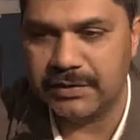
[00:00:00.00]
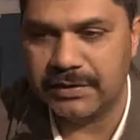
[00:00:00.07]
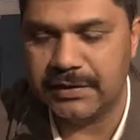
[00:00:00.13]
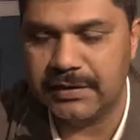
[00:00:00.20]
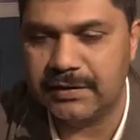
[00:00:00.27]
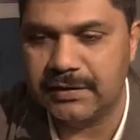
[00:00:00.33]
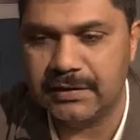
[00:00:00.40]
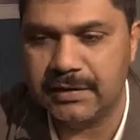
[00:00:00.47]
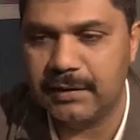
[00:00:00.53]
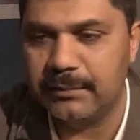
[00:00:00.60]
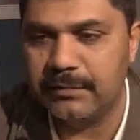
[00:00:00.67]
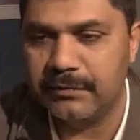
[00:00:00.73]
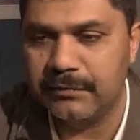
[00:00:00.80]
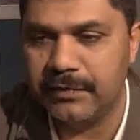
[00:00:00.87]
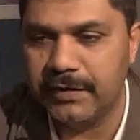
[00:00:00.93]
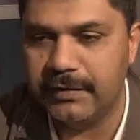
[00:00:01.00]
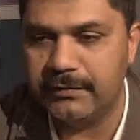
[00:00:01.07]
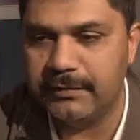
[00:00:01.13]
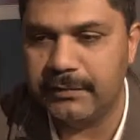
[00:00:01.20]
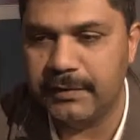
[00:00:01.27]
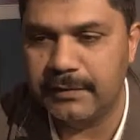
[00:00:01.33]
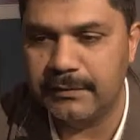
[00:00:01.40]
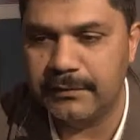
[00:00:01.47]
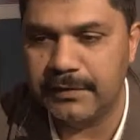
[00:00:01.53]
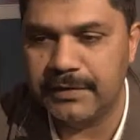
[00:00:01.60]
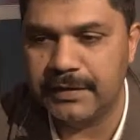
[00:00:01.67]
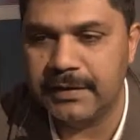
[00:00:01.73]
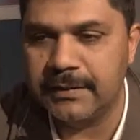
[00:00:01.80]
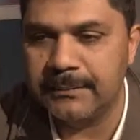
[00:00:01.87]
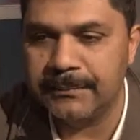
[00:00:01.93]
So I think very
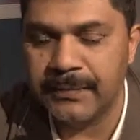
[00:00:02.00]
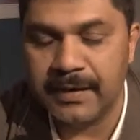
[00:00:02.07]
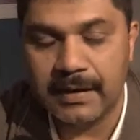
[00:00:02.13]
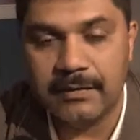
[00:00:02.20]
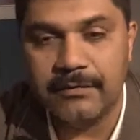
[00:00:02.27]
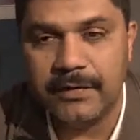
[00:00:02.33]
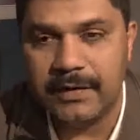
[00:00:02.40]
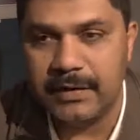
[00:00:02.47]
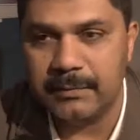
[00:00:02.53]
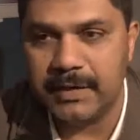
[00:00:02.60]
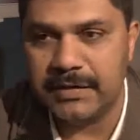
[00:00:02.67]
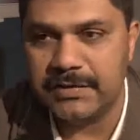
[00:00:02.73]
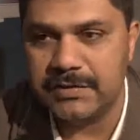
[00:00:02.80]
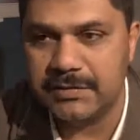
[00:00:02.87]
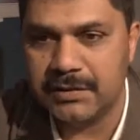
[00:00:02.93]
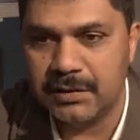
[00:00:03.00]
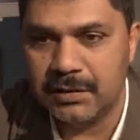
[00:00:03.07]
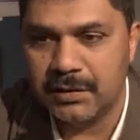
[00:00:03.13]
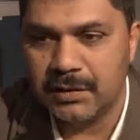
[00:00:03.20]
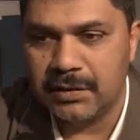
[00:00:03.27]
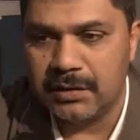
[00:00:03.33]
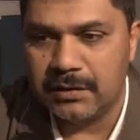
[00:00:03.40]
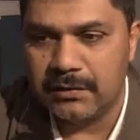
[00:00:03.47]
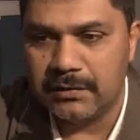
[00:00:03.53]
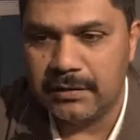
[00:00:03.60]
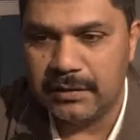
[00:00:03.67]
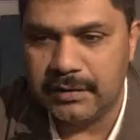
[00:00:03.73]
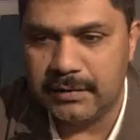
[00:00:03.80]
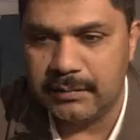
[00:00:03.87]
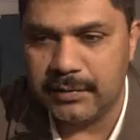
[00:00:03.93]
fitting, and very much
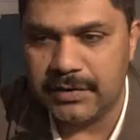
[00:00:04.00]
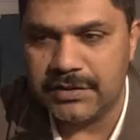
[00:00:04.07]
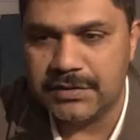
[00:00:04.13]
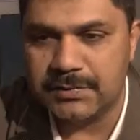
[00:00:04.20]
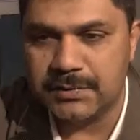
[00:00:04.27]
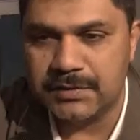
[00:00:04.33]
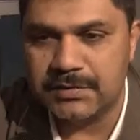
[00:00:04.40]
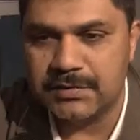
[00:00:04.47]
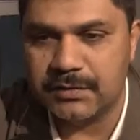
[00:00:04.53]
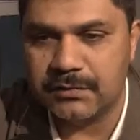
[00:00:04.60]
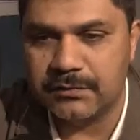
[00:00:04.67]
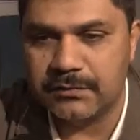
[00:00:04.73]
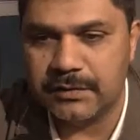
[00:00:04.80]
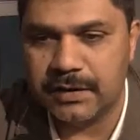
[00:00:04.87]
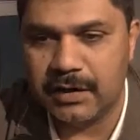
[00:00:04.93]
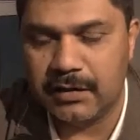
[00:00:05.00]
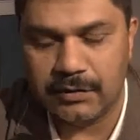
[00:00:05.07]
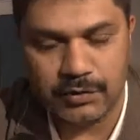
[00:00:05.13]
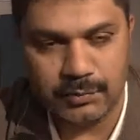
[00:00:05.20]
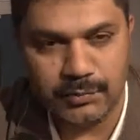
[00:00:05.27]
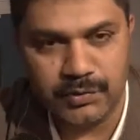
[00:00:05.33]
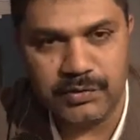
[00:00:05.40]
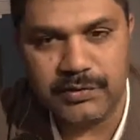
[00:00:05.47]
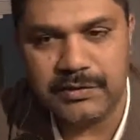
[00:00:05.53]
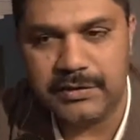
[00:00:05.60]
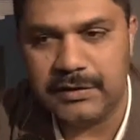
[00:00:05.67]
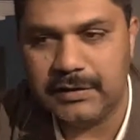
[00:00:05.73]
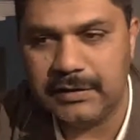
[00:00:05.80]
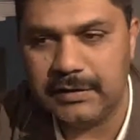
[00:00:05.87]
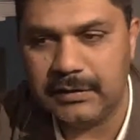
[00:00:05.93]
the principles of our
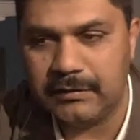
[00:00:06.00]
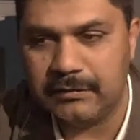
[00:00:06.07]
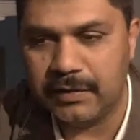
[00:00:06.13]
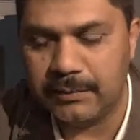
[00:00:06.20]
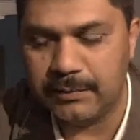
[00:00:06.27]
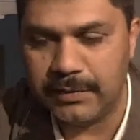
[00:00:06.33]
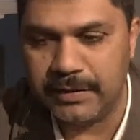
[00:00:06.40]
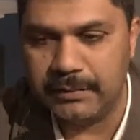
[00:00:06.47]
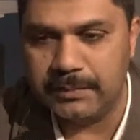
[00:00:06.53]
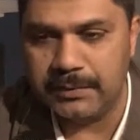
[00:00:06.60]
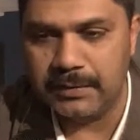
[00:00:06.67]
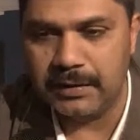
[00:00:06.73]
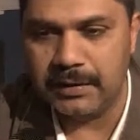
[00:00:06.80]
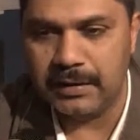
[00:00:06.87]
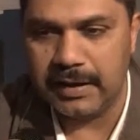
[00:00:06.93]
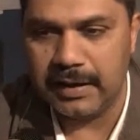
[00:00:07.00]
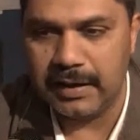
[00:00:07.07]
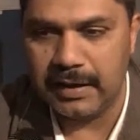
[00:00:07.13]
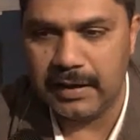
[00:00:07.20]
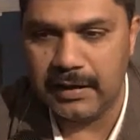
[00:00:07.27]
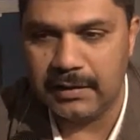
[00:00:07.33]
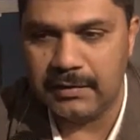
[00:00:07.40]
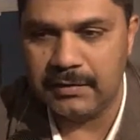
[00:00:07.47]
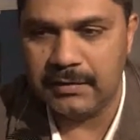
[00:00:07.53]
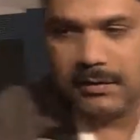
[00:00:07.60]
community and of our people, and